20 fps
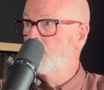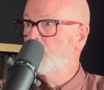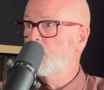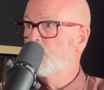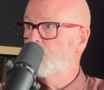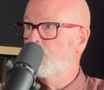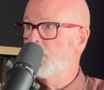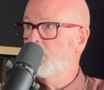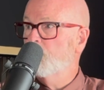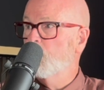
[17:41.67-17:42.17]
of
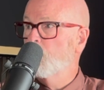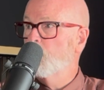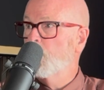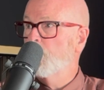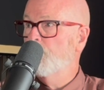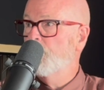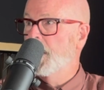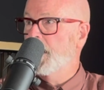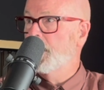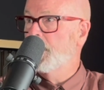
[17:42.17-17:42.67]
the people were
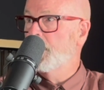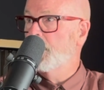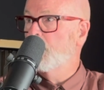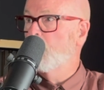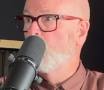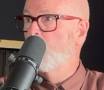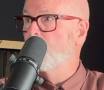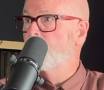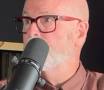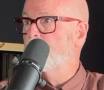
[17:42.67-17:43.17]
paying
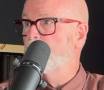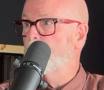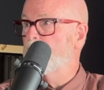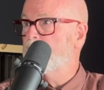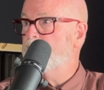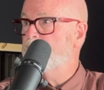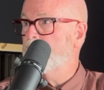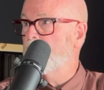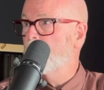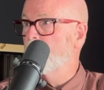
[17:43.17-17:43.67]
over
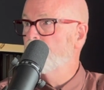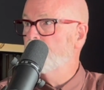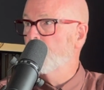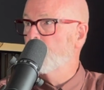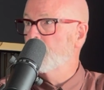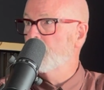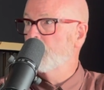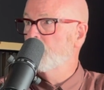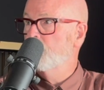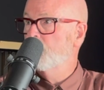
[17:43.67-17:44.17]
retail
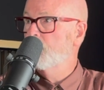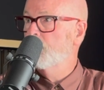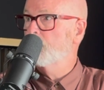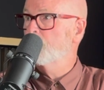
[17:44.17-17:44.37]
for them. There